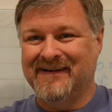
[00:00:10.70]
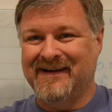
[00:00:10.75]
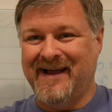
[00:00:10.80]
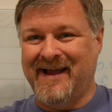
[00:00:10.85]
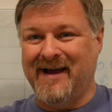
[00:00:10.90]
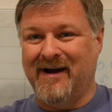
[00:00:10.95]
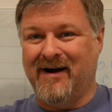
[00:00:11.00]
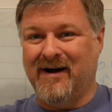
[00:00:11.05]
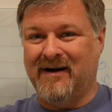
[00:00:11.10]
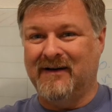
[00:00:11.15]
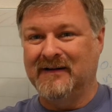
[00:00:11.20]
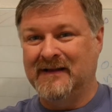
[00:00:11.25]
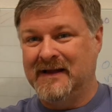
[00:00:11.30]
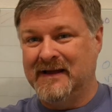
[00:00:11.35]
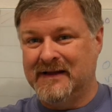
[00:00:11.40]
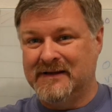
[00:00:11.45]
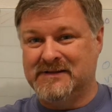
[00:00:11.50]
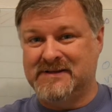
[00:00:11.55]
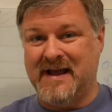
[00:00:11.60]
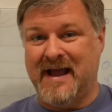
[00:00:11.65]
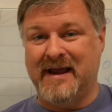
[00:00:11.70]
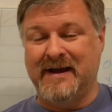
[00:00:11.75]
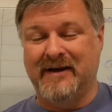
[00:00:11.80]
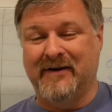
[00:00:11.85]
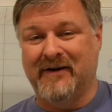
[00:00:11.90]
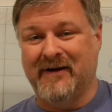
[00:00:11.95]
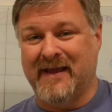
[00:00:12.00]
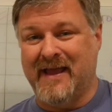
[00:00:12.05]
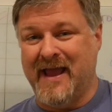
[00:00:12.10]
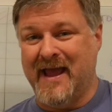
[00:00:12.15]
Hey all, Dan
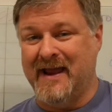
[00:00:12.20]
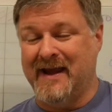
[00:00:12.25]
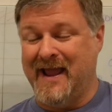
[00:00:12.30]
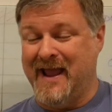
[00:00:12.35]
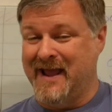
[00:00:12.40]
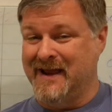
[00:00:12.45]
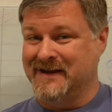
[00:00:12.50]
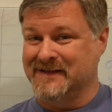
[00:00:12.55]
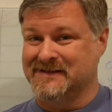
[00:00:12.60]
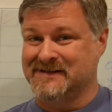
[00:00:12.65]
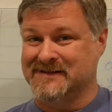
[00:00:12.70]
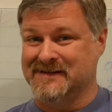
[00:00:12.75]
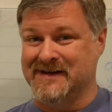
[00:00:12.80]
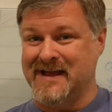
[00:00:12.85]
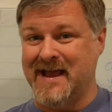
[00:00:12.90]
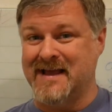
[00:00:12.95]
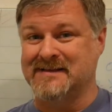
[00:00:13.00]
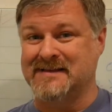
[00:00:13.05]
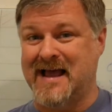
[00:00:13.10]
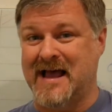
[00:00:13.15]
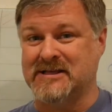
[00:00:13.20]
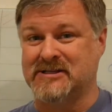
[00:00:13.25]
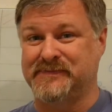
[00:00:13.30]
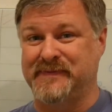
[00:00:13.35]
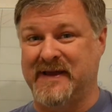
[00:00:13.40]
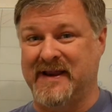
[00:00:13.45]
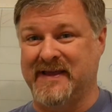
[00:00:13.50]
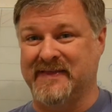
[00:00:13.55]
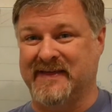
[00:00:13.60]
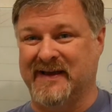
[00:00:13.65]
here again, and it's today's Ask
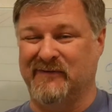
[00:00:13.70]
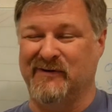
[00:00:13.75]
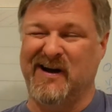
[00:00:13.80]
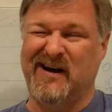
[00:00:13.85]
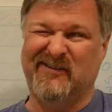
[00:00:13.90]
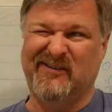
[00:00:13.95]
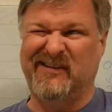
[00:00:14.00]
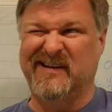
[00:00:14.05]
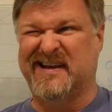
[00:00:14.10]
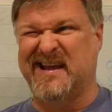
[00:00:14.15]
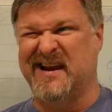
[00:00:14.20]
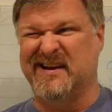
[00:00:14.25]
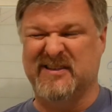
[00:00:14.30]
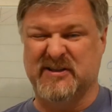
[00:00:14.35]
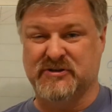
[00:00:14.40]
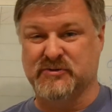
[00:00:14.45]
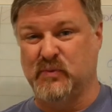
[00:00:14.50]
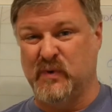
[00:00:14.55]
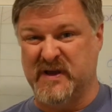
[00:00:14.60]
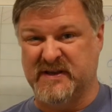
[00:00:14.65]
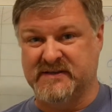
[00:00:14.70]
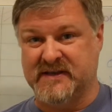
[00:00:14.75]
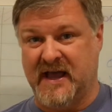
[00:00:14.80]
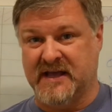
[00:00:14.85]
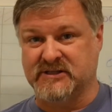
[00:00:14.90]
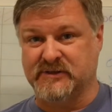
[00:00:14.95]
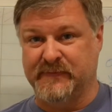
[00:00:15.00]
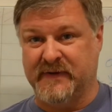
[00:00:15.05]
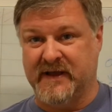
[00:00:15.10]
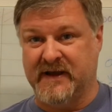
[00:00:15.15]
Me Anything. Well, really kind of this week's
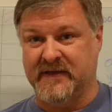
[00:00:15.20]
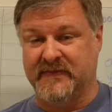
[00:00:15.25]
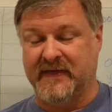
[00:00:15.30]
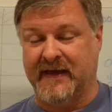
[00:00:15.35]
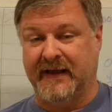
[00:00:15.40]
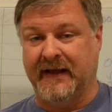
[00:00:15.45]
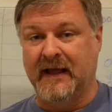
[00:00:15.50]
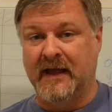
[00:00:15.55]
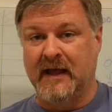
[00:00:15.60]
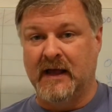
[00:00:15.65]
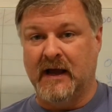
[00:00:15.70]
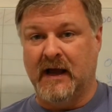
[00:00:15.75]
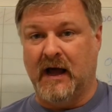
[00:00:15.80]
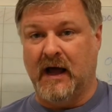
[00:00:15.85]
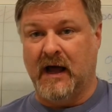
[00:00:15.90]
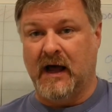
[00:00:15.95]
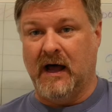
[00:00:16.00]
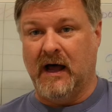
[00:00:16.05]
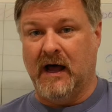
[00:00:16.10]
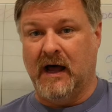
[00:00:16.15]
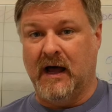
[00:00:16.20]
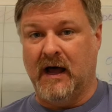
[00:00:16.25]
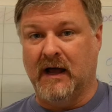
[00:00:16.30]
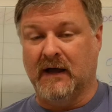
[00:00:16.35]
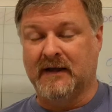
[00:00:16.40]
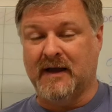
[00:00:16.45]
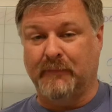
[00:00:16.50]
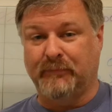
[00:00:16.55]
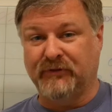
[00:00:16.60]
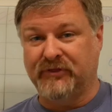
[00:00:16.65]
Ask Me Anything.
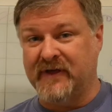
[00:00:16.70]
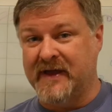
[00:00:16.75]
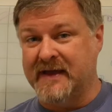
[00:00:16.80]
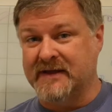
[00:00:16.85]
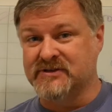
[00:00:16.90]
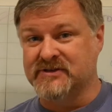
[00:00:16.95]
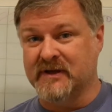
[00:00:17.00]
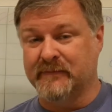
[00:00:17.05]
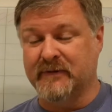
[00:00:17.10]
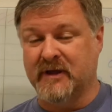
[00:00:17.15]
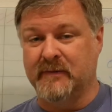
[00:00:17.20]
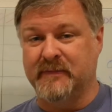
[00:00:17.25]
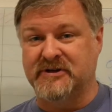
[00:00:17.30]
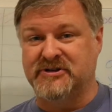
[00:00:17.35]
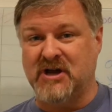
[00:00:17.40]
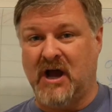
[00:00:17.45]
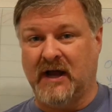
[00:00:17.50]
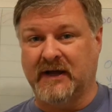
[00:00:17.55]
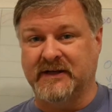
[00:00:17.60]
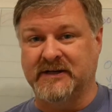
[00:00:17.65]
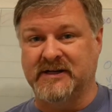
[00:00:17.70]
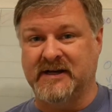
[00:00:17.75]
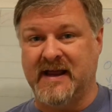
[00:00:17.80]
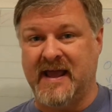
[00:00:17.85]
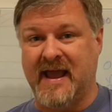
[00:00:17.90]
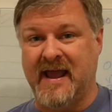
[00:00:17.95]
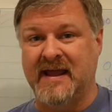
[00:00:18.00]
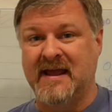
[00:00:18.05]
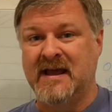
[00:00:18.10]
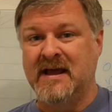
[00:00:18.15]
A couple things I'm going to be talking
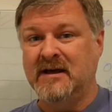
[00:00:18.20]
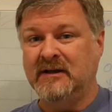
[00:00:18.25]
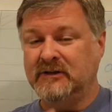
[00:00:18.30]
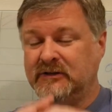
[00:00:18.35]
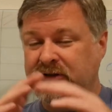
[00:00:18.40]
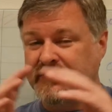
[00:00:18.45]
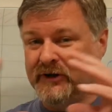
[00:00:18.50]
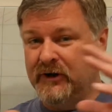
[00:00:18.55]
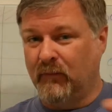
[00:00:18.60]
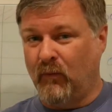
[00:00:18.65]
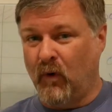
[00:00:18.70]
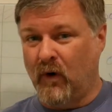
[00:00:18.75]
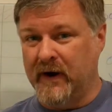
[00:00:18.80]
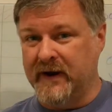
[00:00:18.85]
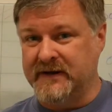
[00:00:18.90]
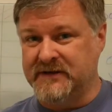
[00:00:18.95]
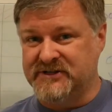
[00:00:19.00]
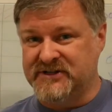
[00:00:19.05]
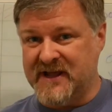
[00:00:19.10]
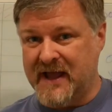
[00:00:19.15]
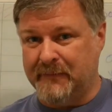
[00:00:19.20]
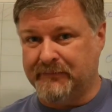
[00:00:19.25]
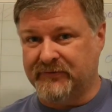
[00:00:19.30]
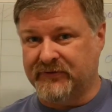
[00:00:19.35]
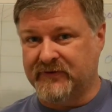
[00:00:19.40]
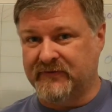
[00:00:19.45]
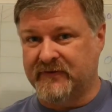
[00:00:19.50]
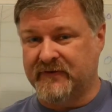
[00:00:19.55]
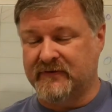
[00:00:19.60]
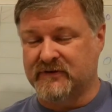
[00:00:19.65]
today. A little more
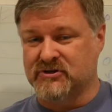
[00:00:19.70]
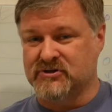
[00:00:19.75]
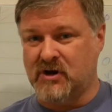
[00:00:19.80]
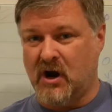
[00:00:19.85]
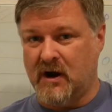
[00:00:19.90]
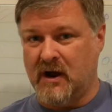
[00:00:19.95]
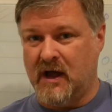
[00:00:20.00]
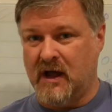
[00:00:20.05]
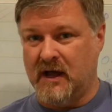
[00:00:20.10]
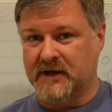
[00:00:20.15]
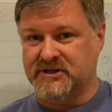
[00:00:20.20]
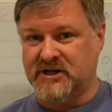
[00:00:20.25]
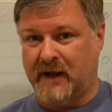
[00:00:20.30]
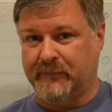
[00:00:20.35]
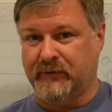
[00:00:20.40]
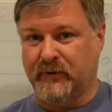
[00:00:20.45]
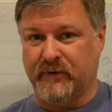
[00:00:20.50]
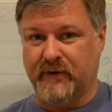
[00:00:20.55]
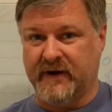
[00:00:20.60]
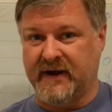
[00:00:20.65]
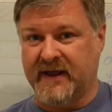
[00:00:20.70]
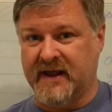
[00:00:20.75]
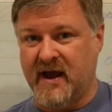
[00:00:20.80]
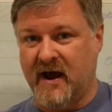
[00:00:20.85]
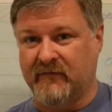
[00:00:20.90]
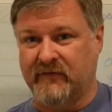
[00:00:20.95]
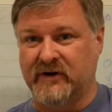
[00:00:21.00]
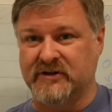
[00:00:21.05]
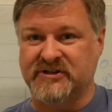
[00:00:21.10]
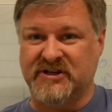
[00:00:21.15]
in-depth topic we're going to
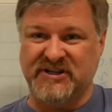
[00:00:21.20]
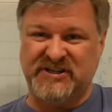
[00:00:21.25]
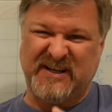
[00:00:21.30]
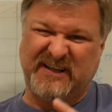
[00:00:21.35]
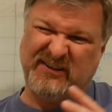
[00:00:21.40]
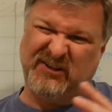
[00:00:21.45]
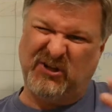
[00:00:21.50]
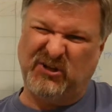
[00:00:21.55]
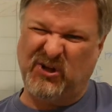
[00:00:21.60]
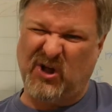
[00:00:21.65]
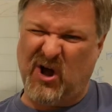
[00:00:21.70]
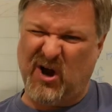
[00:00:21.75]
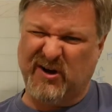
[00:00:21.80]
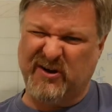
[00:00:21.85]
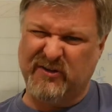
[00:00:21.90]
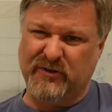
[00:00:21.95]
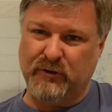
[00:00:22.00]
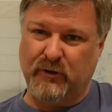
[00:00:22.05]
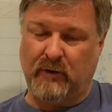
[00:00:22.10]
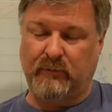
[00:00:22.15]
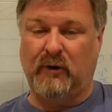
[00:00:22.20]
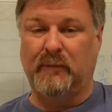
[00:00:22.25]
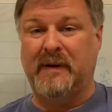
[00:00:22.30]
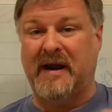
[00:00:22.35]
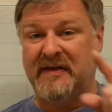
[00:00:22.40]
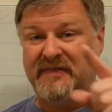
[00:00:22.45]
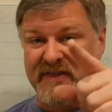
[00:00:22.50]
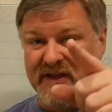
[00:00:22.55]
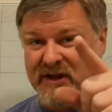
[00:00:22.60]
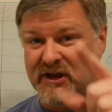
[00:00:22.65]
cover. It's going to take a little longer than normal, but
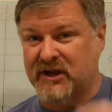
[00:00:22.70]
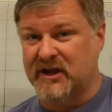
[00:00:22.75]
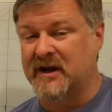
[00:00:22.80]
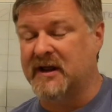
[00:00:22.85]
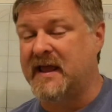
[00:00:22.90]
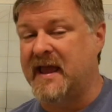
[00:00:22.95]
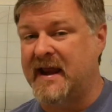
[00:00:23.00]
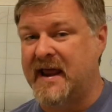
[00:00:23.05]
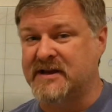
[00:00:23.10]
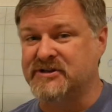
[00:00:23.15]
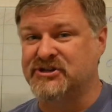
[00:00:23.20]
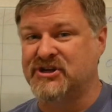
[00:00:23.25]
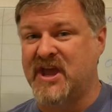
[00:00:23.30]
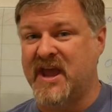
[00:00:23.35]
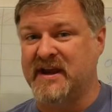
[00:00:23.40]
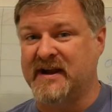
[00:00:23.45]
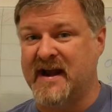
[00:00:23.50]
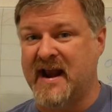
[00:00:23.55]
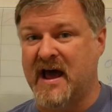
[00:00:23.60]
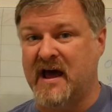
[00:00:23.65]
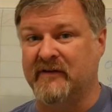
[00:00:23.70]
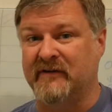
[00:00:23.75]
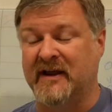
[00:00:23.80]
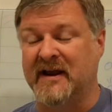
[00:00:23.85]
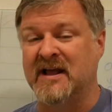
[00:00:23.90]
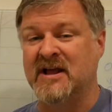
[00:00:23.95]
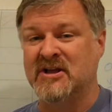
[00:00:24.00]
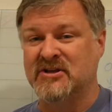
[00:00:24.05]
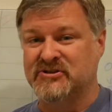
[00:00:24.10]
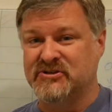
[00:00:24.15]
I think you're going to get educated out of
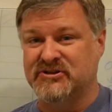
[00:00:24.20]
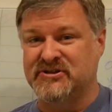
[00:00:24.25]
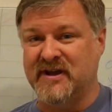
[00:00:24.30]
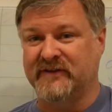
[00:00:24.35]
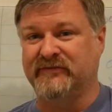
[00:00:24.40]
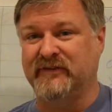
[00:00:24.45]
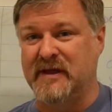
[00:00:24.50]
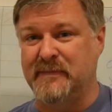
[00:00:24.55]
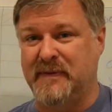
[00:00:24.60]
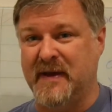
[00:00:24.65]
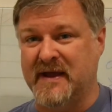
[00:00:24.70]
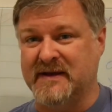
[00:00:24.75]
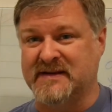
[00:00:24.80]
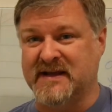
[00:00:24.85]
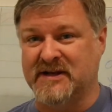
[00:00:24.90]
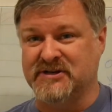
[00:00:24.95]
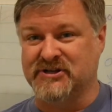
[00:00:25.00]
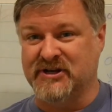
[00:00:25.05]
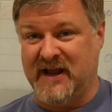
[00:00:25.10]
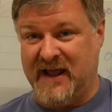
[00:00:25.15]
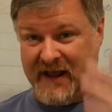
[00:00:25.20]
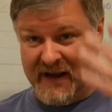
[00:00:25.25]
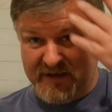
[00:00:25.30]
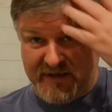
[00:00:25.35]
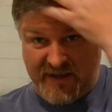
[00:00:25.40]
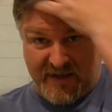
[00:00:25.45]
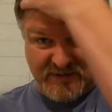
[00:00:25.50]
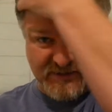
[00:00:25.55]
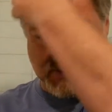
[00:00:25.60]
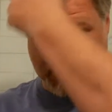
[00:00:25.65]
it. So definitely pay attention. And
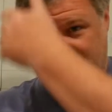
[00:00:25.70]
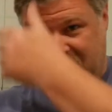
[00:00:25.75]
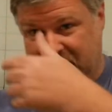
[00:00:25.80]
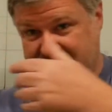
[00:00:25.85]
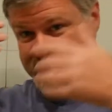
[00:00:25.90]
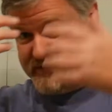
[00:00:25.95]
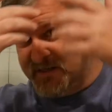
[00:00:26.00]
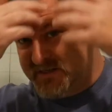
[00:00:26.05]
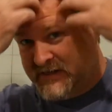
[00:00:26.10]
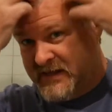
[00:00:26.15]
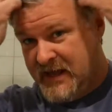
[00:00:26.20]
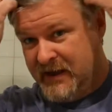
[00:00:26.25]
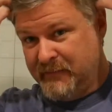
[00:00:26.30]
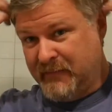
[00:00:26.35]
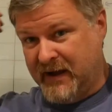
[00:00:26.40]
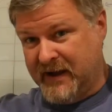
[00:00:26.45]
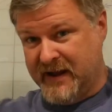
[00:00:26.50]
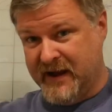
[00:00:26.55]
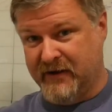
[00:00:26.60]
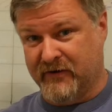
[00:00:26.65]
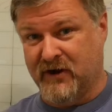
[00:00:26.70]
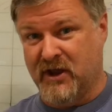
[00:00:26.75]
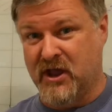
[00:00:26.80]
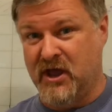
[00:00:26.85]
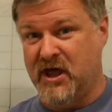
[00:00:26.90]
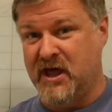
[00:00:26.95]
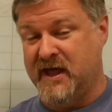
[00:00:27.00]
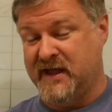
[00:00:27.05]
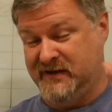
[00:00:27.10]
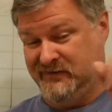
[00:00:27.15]
yes, I did get my hair
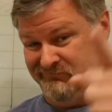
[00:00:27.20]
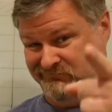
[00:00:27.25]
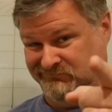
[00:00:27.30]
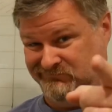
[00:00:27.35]
cut.